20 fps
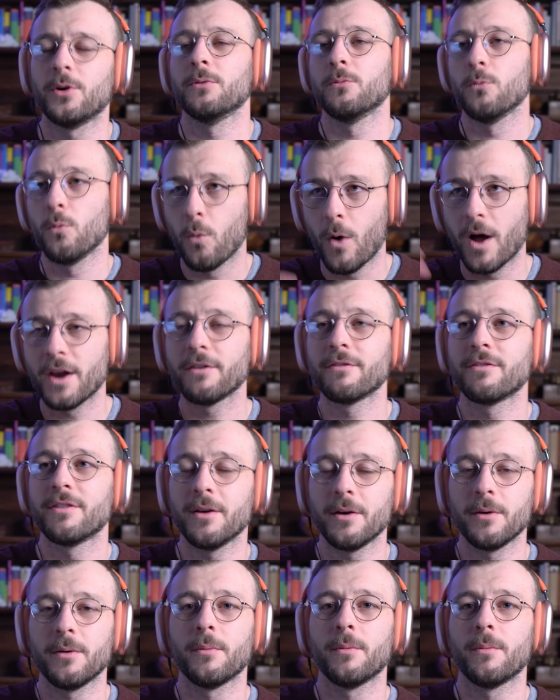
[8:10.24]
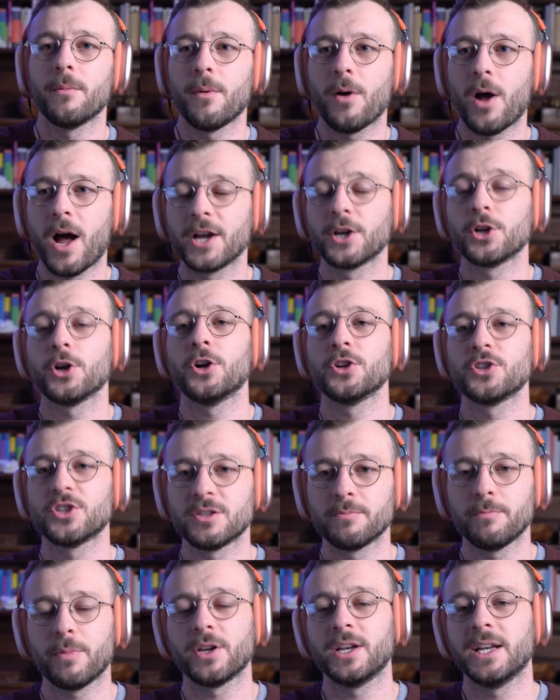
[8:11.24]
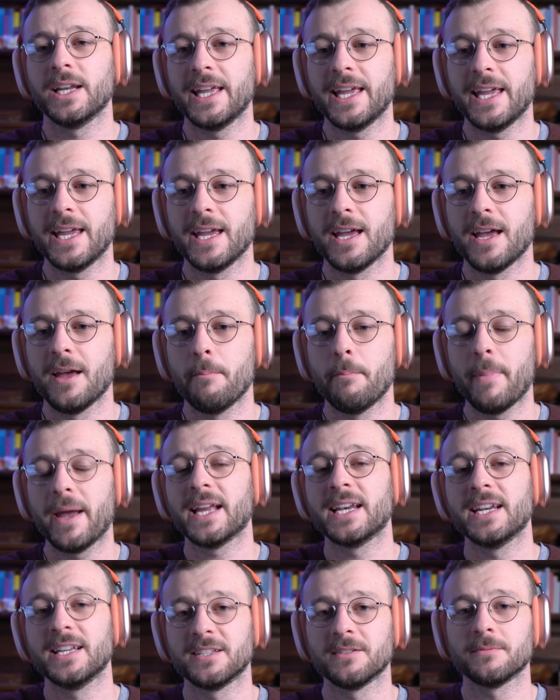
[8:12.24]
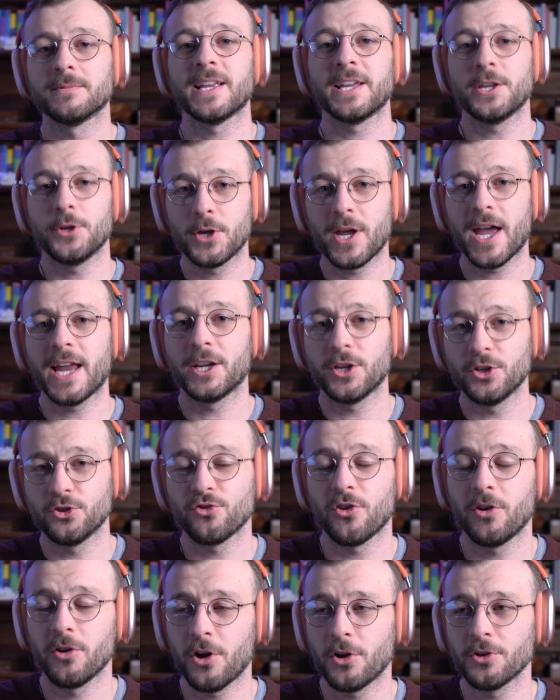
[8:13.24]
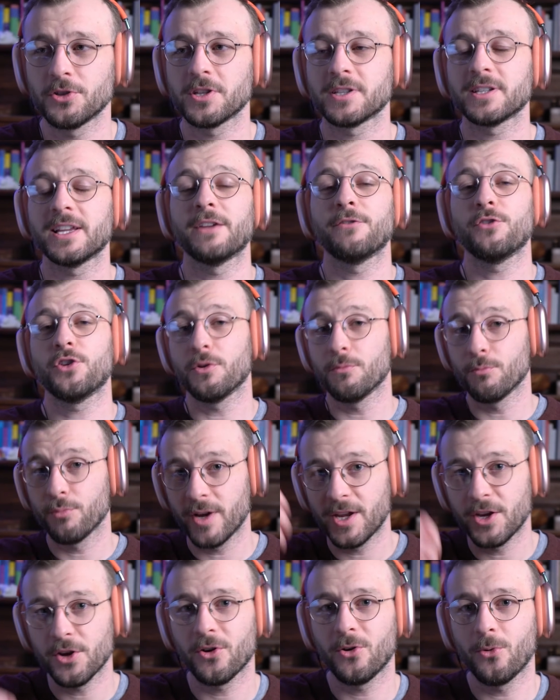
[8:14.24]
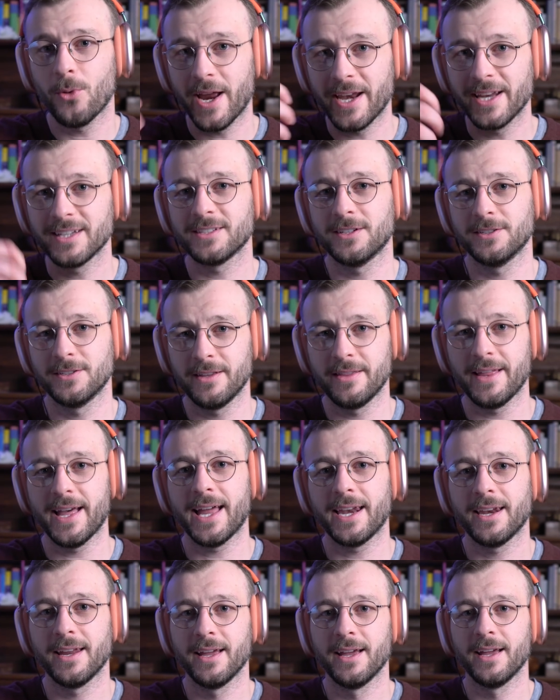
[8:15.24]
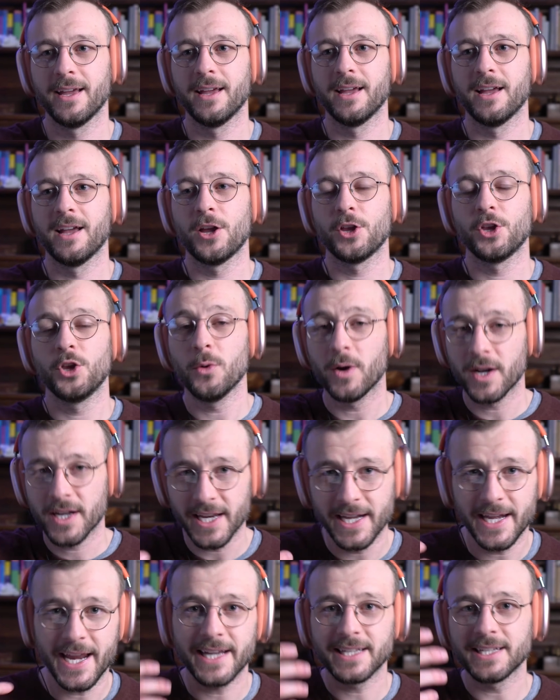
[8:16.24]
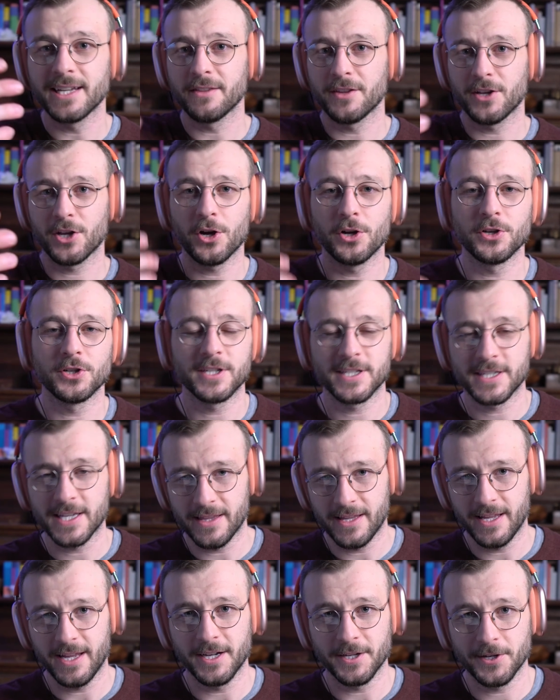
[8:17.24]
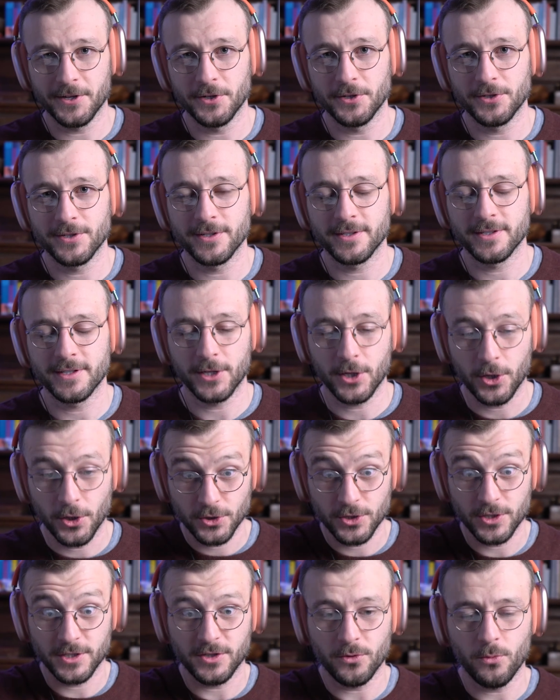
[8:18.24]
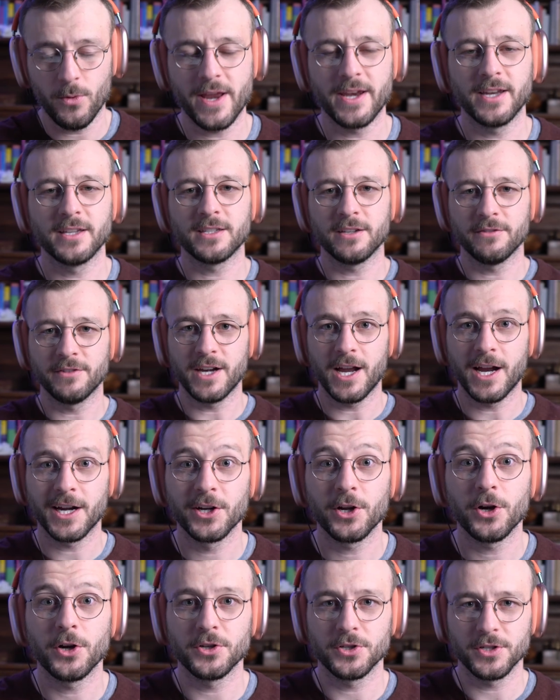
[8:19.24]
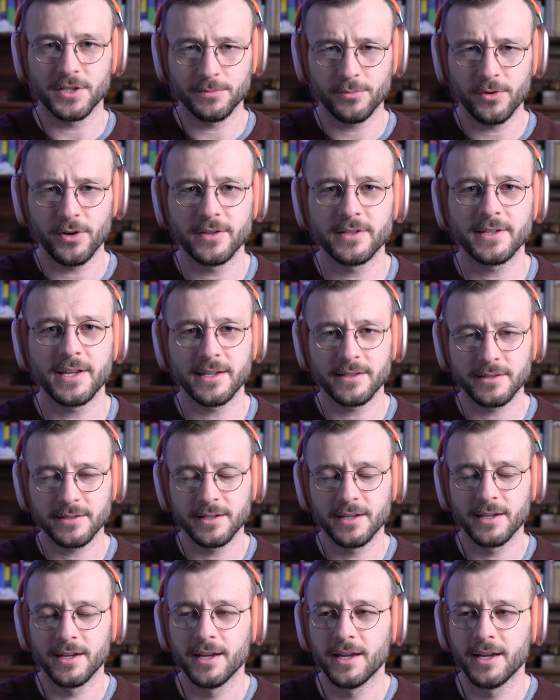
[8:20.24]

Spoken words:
one of the unconscious bodily mechanisms that you can control consciously, if you can bring your awareness onto that, you are connecting the conscious and the unconscious, the conscious awareness of an unconscious process.